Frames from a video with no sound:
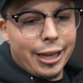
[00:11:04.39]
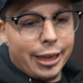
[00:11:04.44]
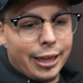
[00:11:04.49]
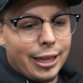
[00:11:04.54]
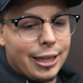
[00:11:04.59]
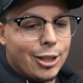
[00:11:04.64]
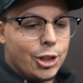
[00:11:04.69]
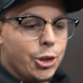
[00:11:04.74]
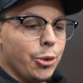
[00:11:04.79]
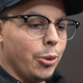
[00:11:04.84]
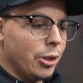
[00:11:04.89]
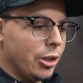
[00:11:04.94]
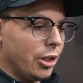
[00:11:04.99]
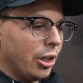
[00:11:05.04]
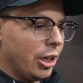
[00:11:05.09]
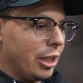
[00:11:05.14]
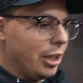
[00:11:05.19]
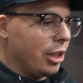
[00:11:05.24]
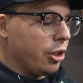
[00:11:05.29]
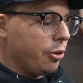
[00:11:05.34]
I think this
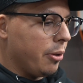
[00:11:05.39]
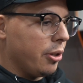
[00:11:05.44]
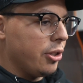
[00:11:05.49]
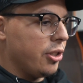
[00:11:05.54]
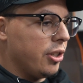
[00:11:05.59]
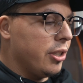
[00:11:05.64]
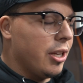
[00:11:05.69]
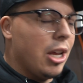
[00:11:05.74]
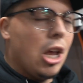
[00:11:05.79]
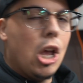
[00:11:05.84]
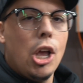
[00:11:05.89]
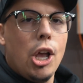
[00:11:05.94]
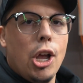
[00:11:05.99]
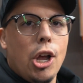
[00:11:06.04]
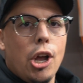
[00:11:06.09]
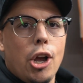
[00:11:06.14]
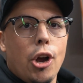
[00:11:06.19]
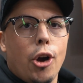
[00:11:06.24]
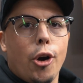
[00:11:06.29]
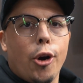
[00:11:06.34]
one
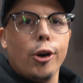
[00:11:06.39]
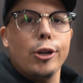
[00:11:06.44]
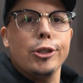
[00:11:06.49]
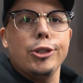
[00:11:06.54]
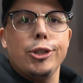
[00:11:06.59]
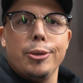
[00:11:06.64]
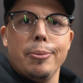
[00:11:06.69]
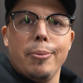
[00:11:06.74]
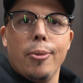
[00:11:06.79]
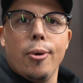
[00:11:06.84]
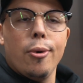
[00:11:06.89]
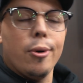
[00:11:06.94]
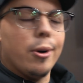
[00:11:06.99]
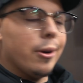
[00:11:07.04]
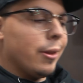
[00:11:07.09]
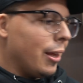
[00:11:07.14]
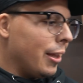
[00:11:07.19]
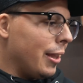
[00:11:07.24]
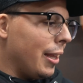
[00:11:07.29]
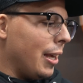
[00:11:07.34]
hurts
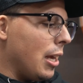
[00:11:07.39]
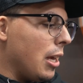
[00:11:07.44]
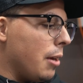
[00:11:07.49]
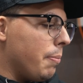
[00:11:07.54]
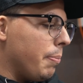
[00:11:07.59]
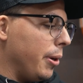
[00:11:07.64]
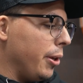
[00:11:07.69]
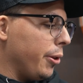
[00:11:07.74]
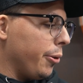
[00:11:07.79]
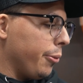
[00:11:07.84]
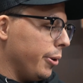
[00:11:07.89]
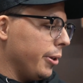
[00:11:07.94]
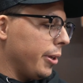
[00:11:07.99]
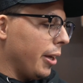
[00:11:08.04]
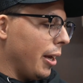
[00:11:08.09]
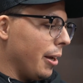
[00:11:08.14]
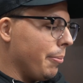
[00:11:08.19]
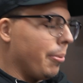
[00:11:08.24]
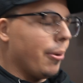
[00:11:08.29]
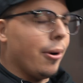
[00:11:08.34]
more than the EP3
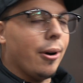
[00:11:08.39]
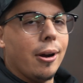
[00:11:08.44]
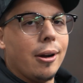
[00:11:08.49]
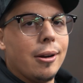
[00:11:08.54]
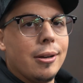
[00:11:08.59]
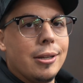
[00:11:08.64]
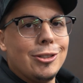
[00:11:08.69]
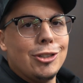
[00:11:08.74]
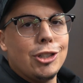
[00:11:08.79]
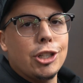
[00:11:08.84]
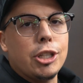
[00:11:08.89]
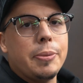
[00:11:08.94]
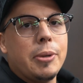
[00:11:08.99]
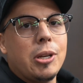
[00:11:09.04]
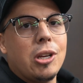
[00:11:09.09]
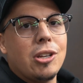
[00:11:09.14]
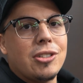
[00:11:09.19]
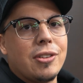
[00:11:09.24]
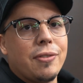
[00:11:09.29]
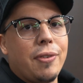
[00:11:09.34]
Type R, just
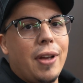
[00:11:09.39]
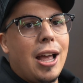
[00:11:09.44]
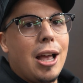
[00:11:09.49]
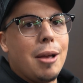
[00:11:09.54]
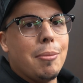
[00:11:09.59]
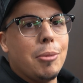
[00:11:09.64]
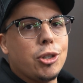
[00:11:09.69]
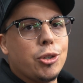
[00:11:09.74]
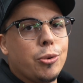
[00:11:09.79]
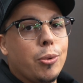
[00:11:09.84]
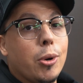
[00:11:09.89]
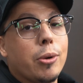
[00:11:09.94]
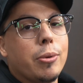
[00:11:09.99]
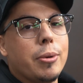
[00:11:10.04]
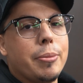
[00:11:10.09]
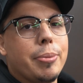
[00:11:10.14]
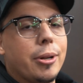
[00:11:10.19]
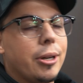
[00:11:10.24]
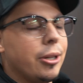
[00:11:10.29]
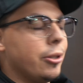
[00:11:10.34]
because of how much work
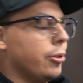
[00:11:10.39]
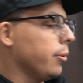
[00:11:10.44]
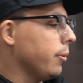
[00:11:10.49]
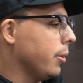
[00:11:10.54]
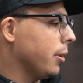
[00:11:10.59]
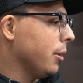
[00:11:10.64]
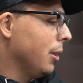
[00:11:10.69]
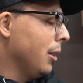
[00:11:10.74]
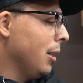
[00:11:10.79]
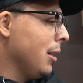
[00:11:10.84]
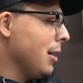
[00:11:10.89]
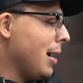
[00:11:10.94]
we put into it.